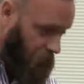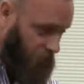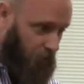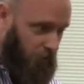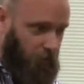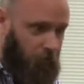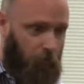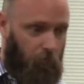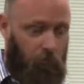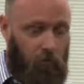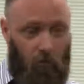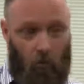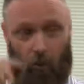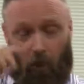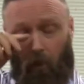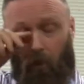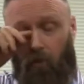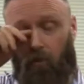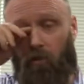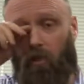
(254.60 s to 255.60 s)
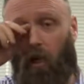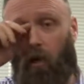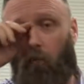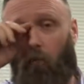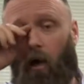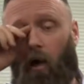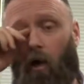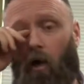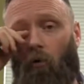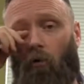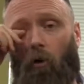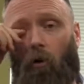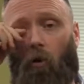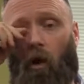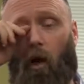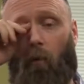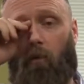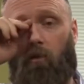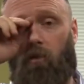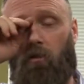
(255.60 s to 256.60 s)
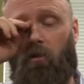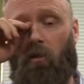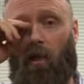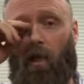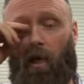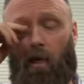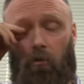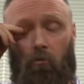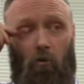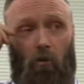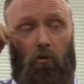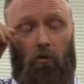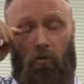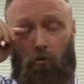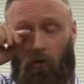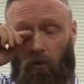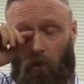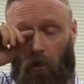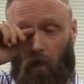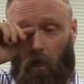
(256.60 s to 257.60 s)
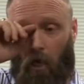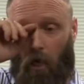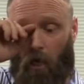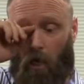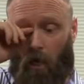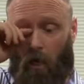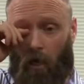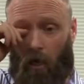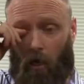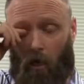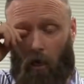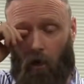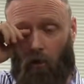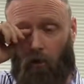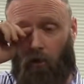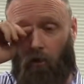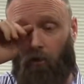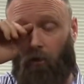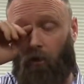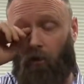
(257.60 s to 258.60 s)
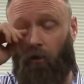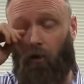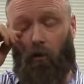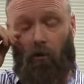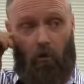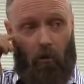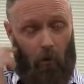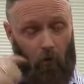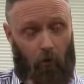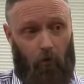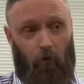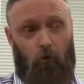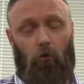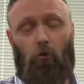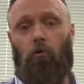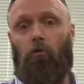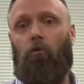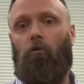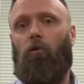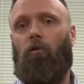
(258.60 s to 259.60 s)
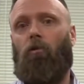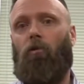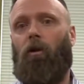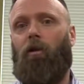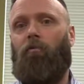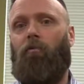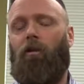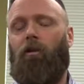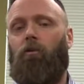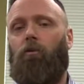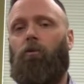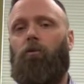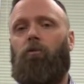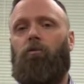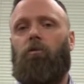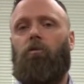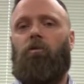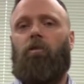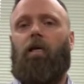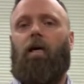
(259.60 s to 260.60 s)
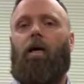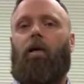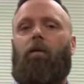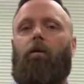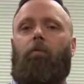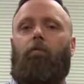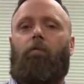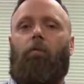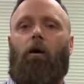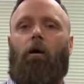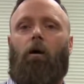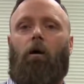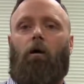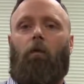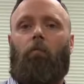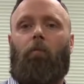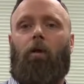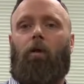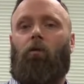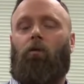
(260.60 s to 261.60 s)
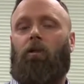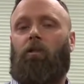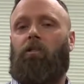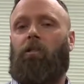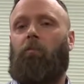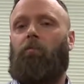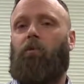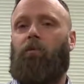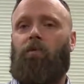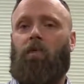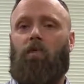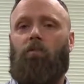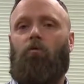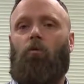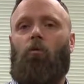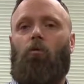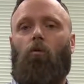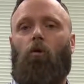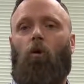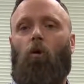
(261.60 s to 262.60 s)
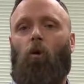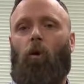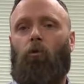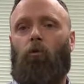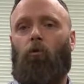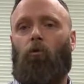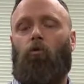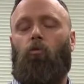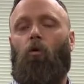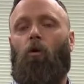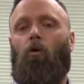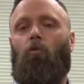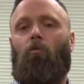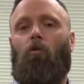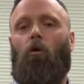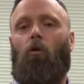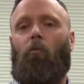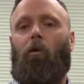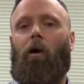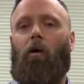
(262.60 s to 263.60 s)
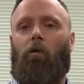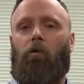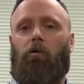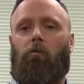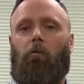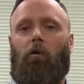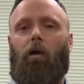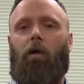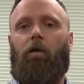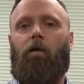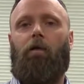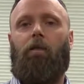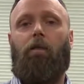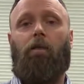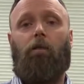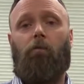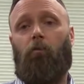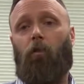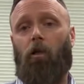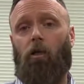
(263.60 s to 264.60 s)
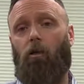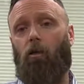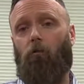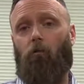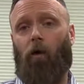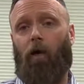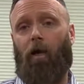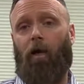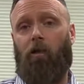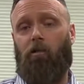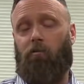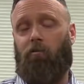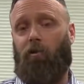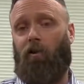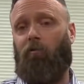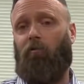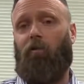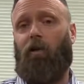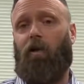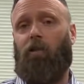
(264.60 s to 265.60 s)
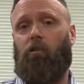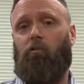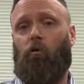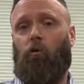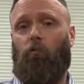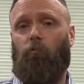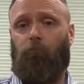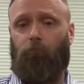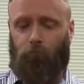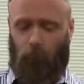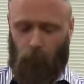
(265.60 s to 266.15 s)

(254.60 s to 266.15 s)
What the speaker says: systems. Same power requirements as the last ones. The good thing about the new 230 V2s is that it'll accept a 6 volt all the way up to a 12 volt power supply. It's pretty good range, very flexible.